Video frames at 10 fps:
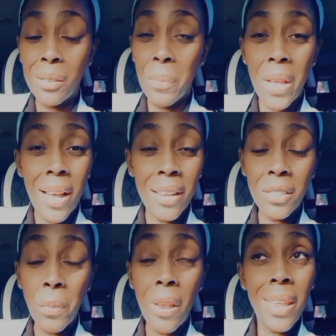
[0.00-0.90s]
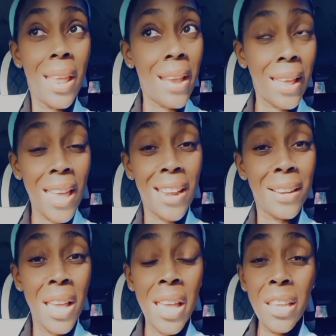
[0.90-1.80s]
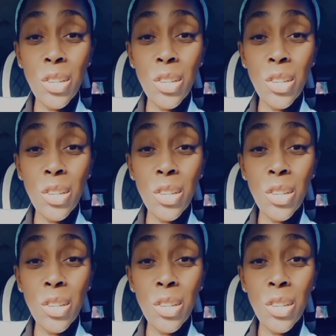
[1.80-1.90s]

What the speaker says: to be honest, but then again,